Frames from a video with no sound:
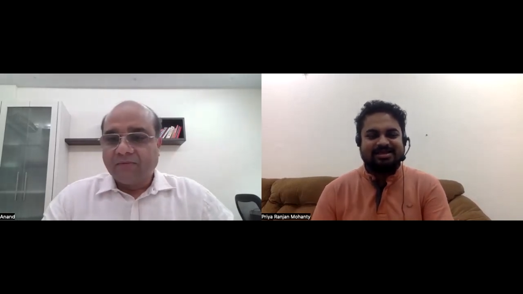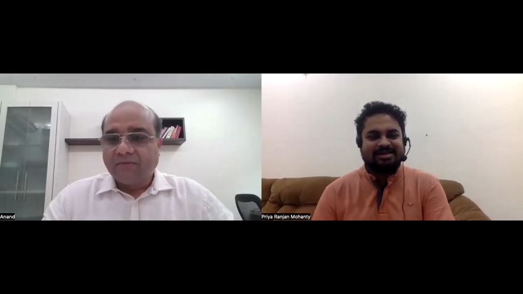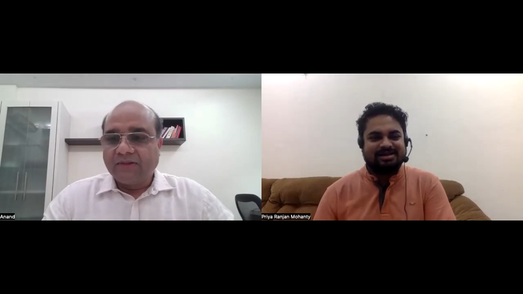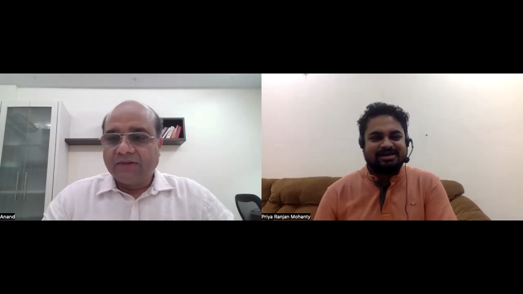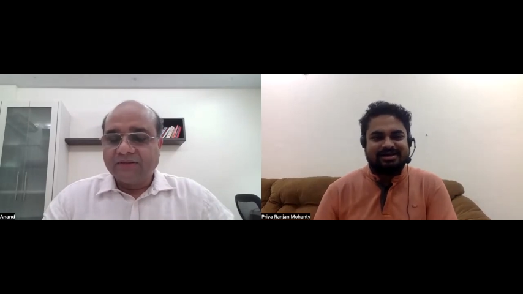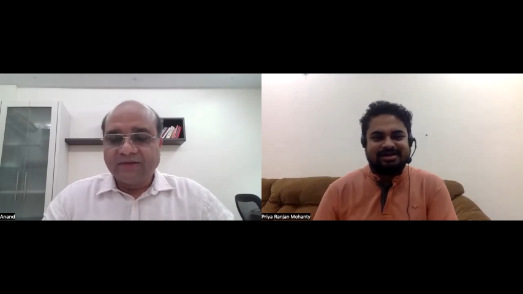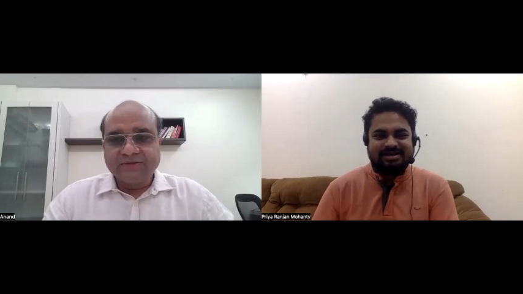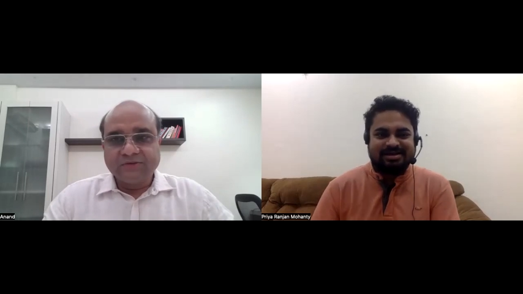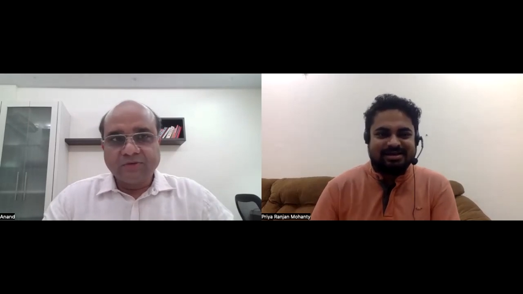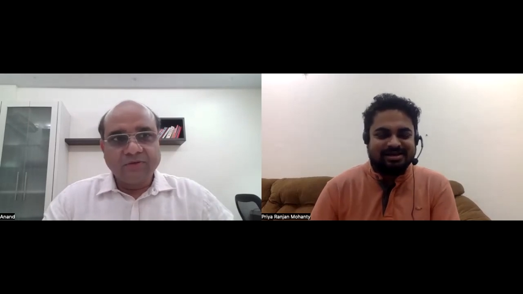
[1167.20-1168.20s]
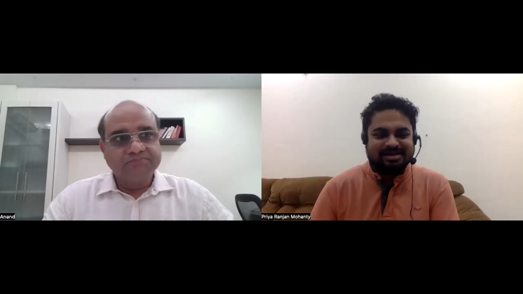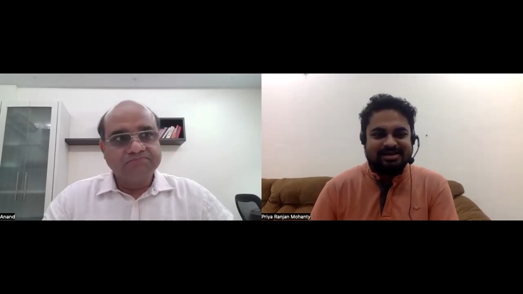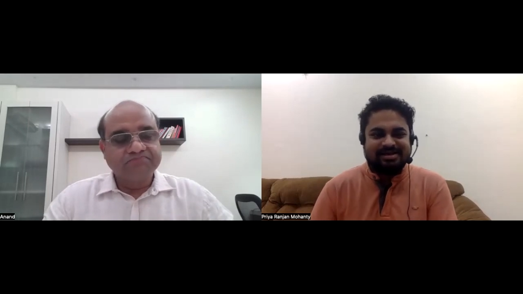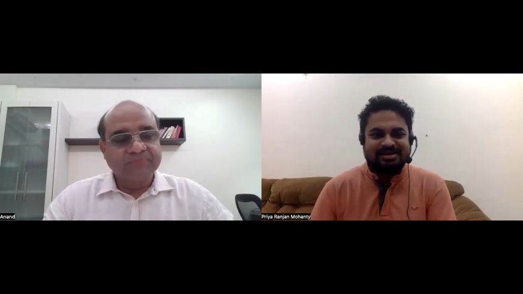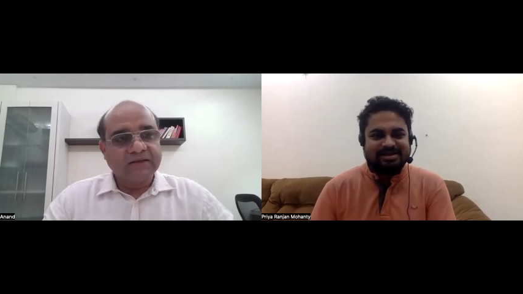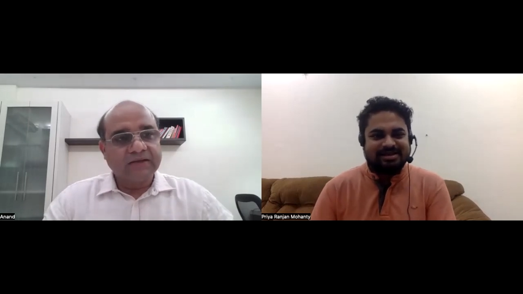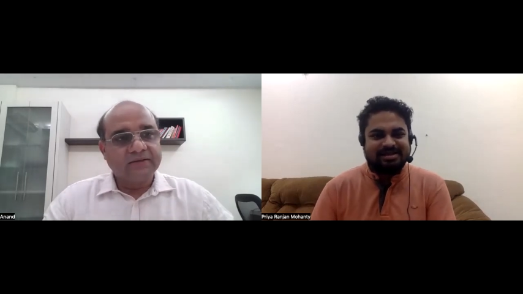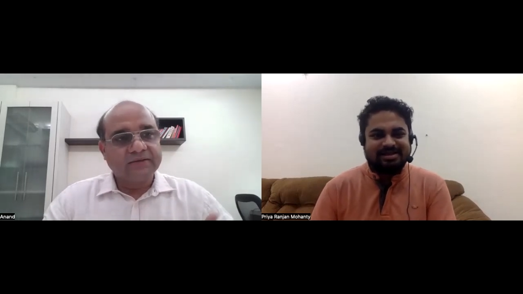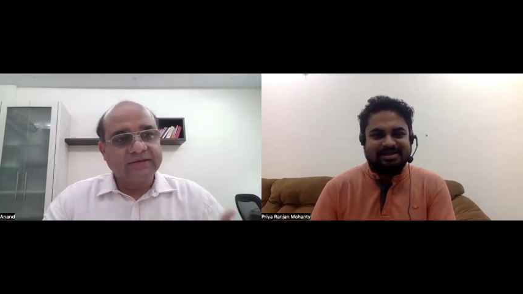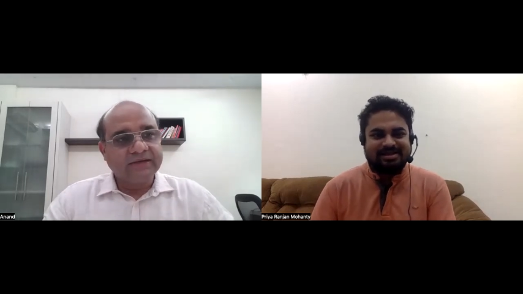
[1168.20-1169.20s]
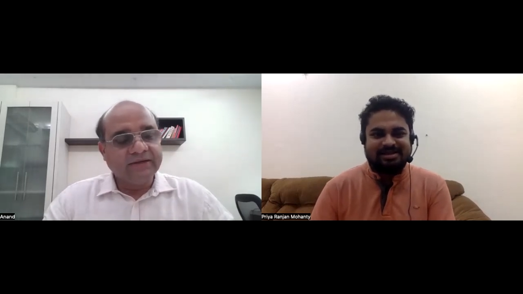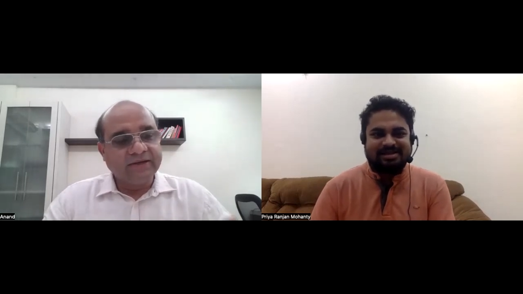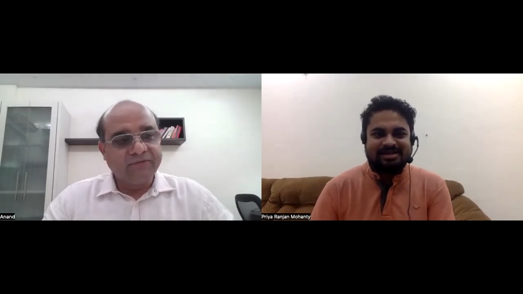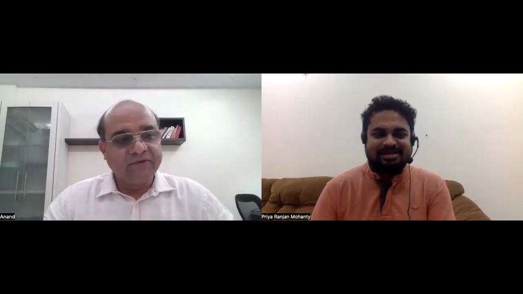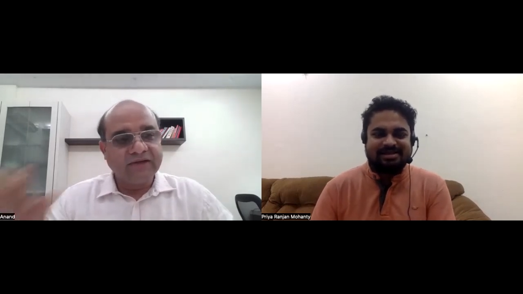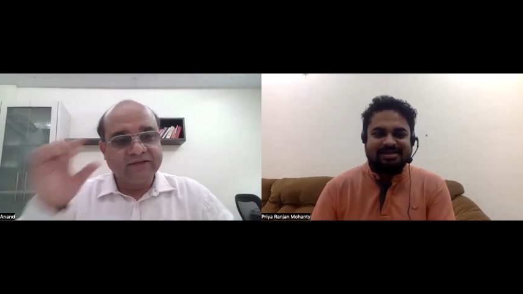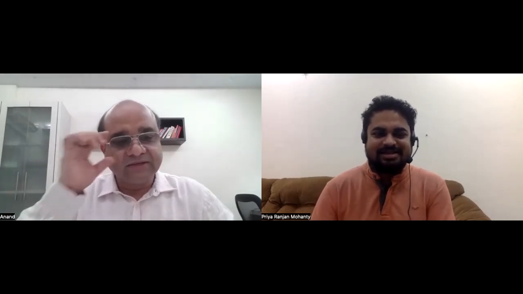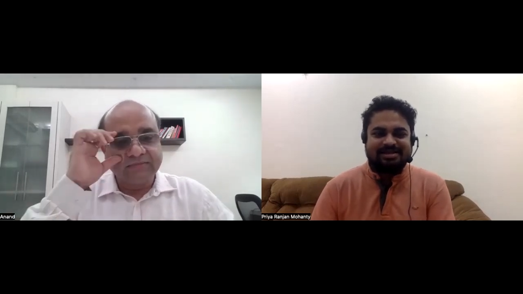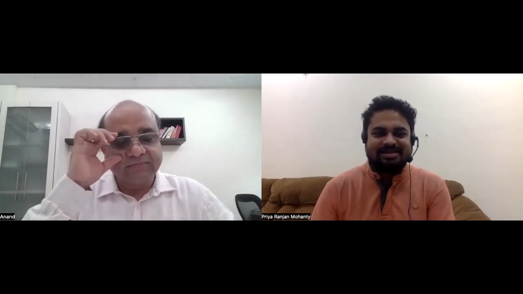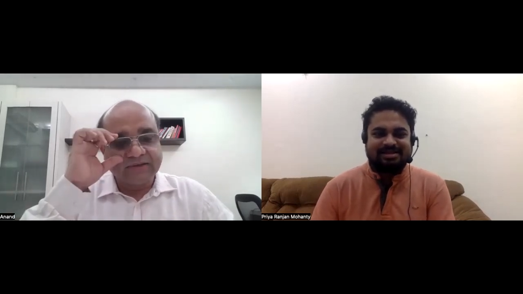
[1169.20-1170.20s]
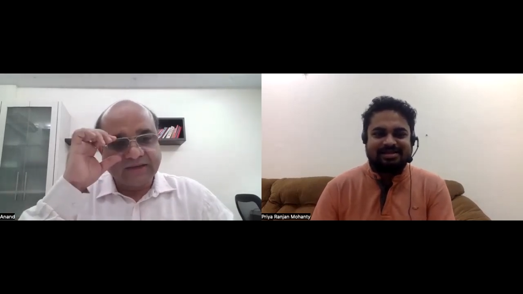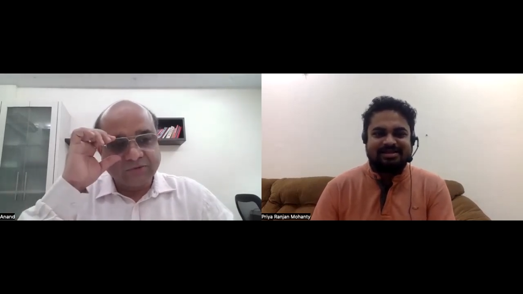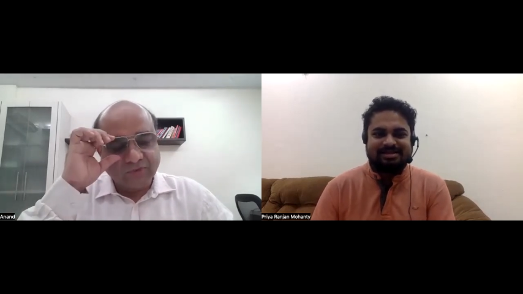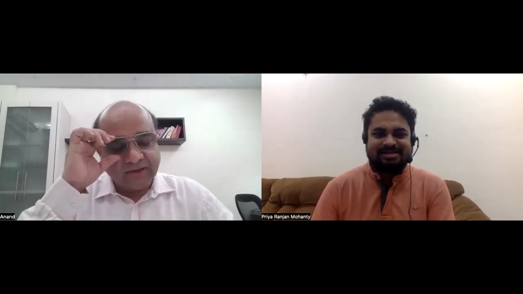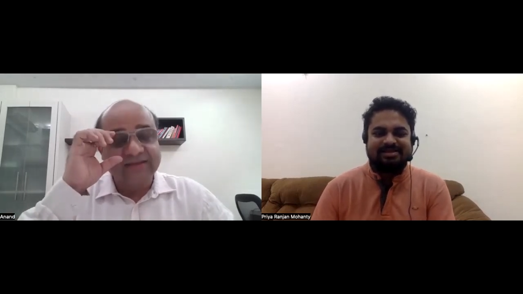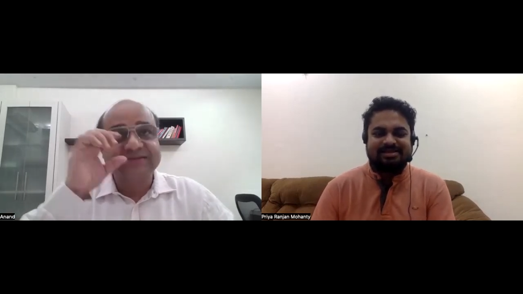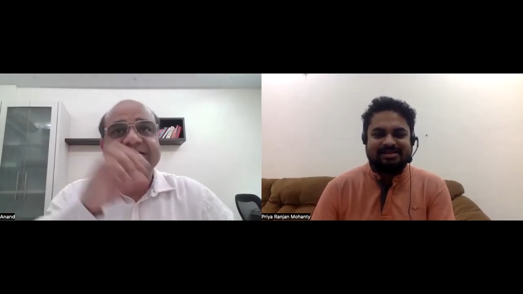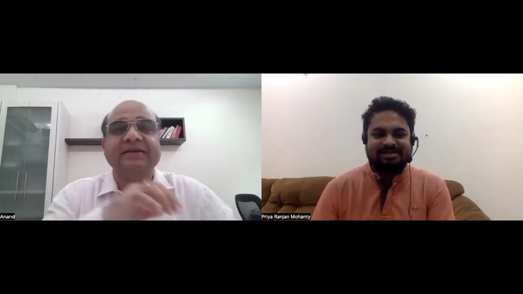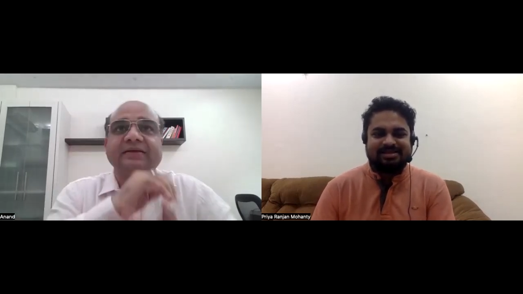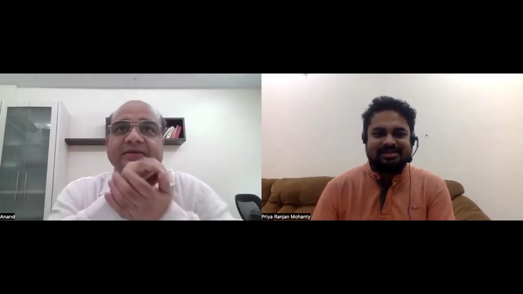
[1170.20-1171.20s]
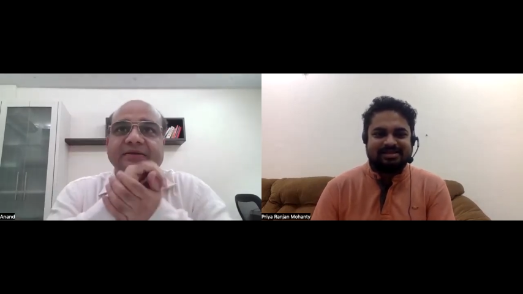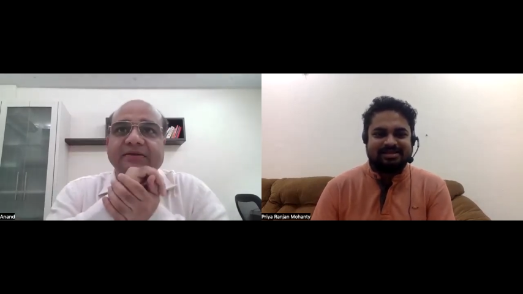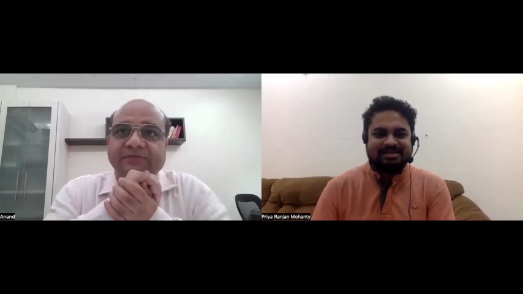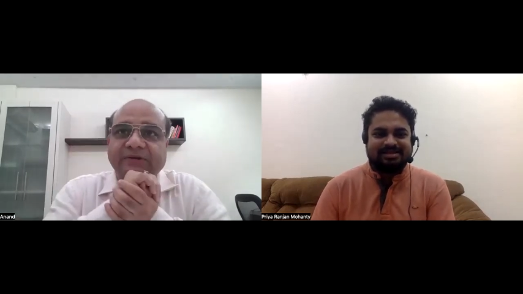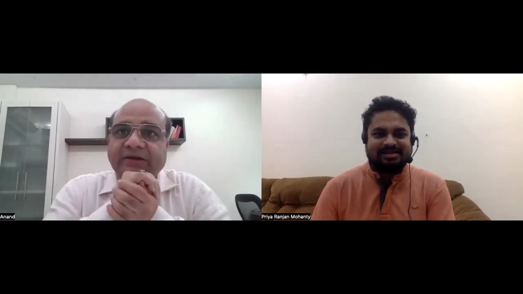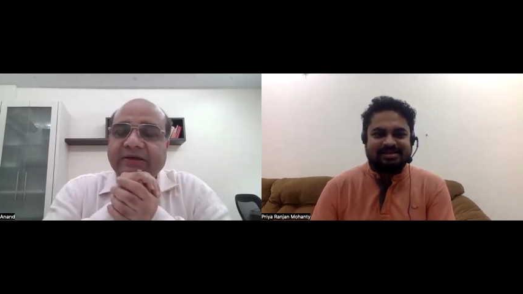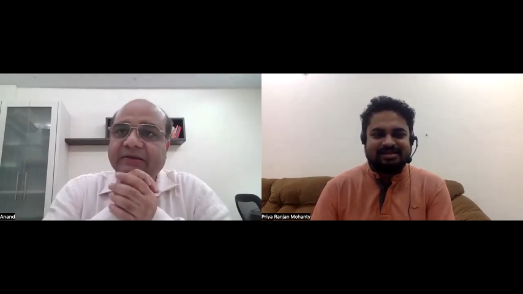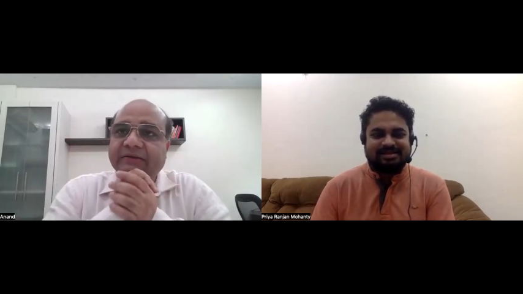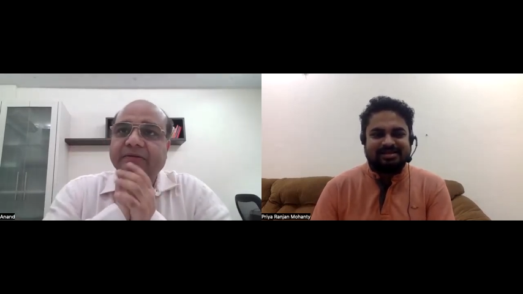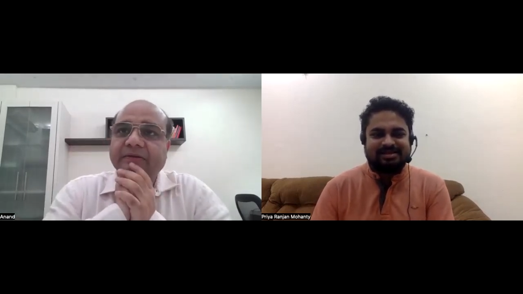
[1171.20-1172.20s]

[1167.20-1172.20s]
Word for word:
Speaker 1: Well, there is no uh, written definition, but that you are asking if I